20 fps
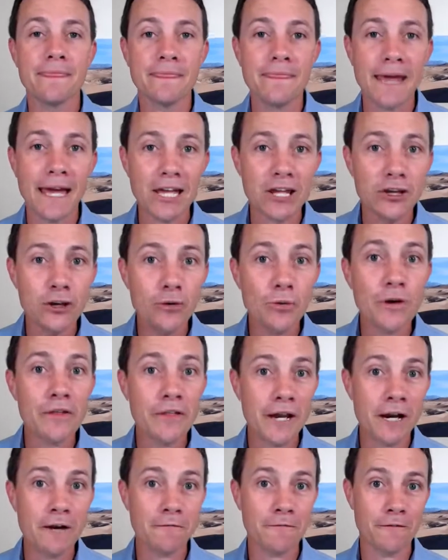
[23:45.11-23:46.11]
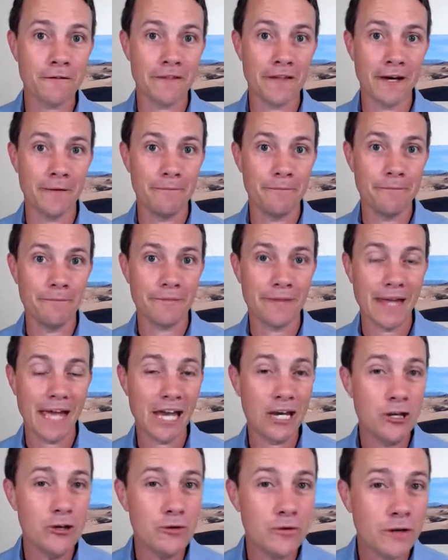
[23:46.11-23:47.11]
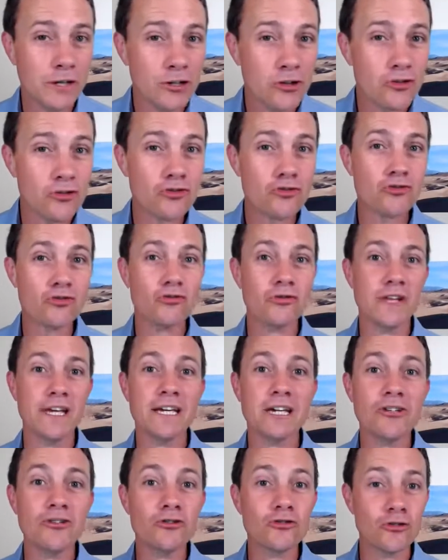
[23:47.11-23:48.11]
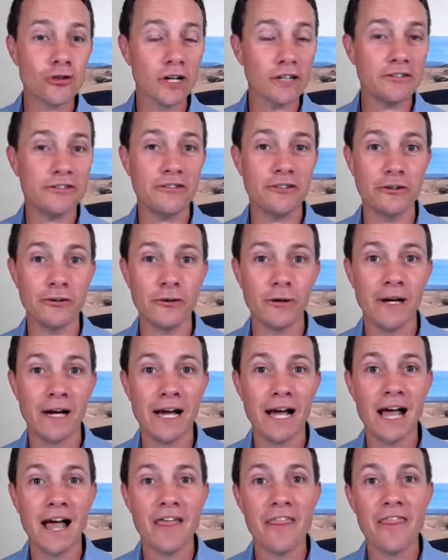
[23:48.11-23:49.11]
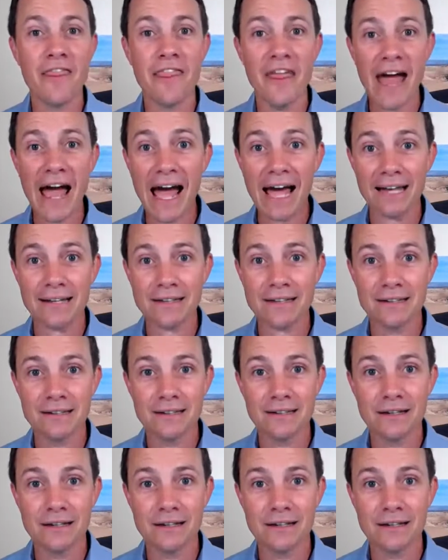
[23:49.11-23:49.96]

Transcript: that you are there for them and they can trust you, that